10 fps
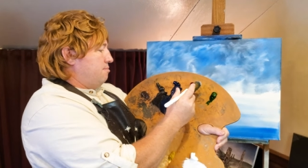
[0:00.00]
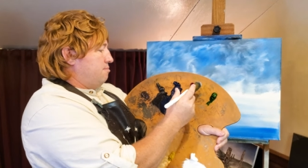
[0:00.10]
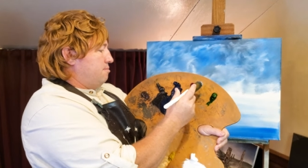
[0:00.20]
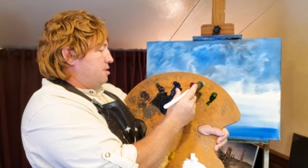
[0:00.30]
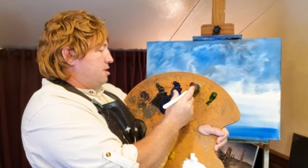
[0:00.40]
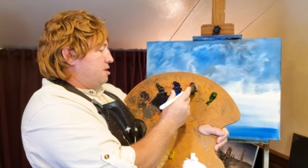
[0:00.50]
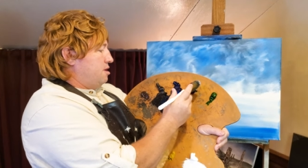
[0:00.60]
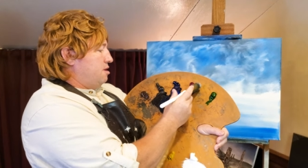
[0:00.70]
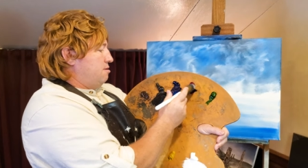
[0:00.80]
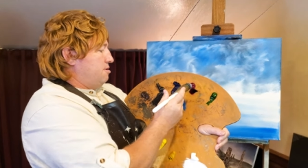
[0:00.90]

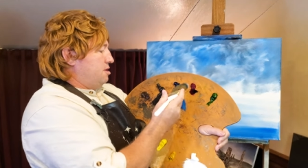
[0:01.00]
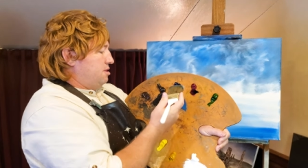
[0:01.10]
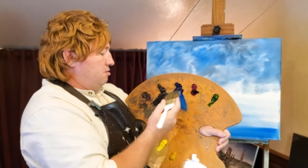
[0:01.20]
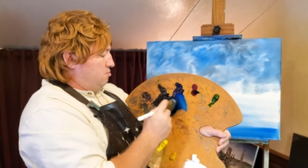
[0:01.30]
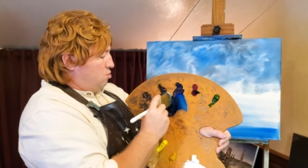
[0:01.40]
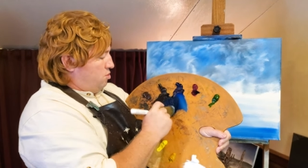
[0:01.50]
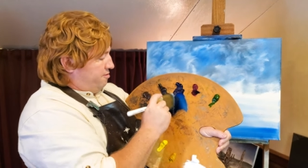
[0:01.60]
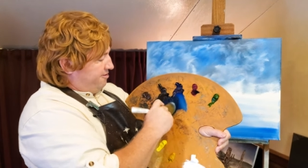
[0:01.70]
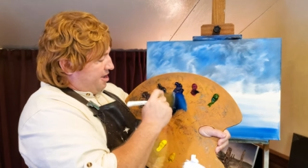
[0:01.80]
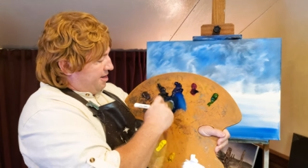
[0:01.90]
Maybe a little more
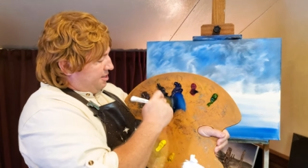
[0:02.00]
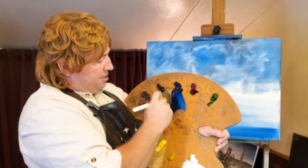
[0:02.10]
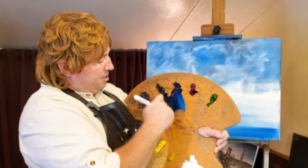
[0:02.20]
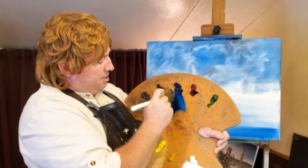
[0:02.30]
of that.